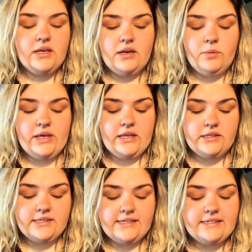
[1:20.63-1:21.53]
We
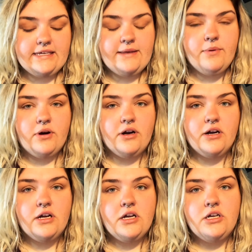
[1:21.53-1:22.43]
tend to keep our
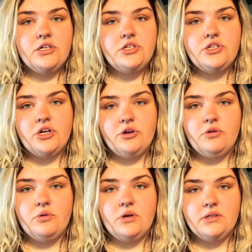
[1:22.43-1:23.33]

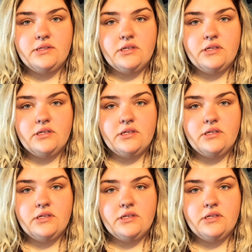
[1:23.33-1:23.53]
shoes